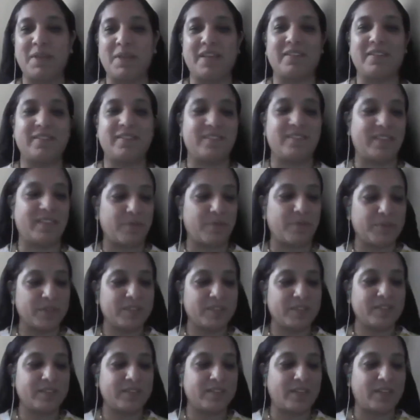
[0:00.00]
May
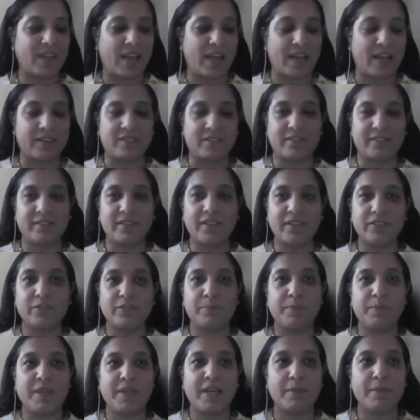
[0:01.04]
7th at 6
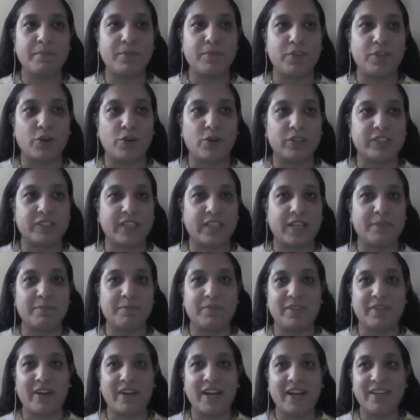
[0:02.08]
p.m. your time,
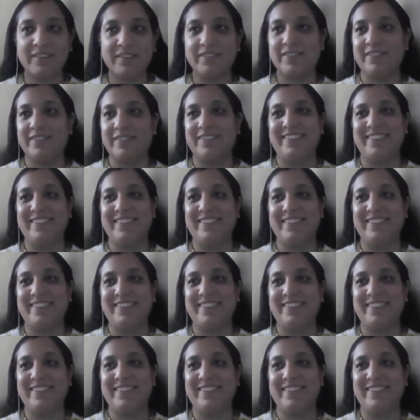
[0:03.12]
right?